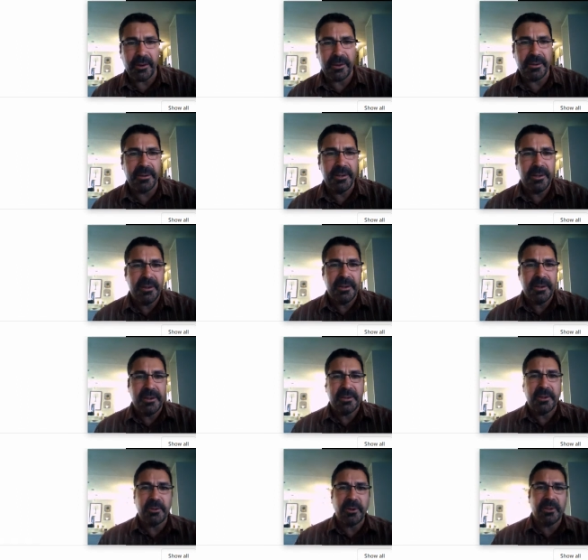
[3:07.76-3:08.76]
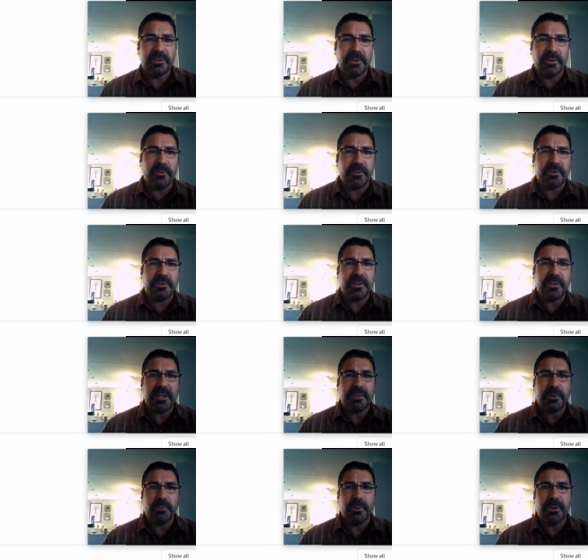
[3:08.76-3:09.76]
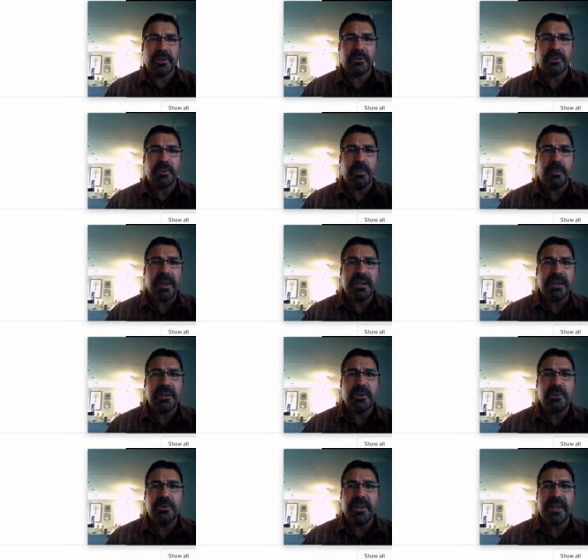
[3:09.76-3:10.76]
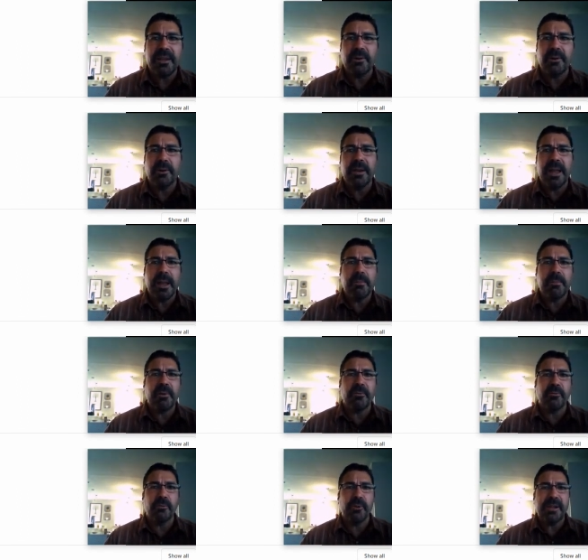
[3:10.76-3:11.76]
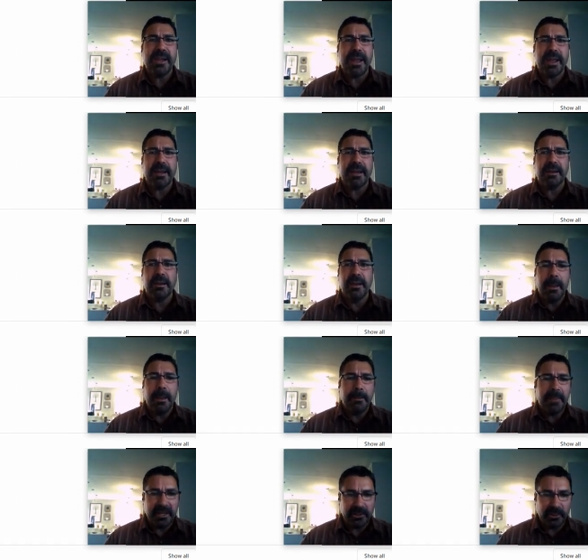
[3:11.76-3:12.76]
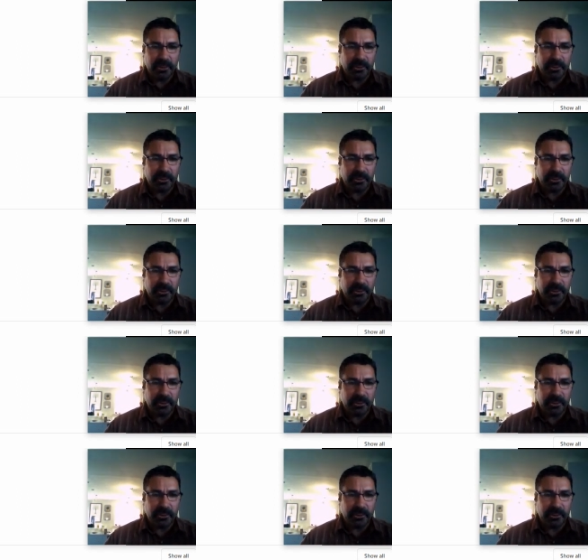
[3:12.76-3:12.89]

and so on and so forth. So that's what we're going to do. So make a new layer named Freehand Pencil